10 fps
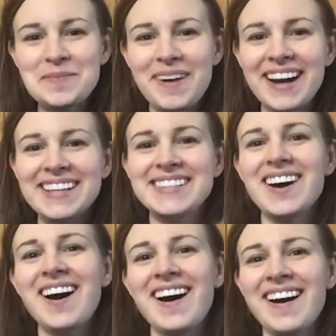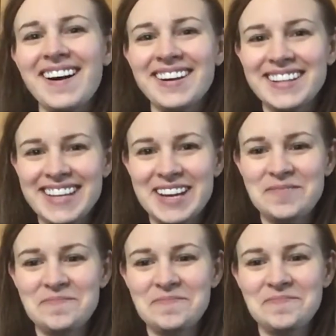my darling.
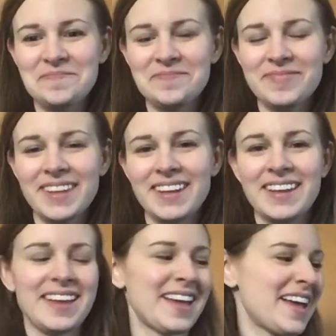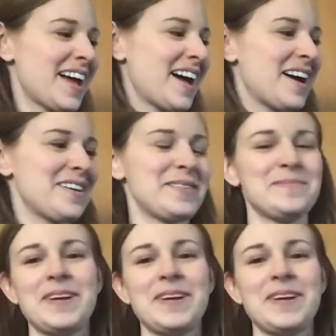All right,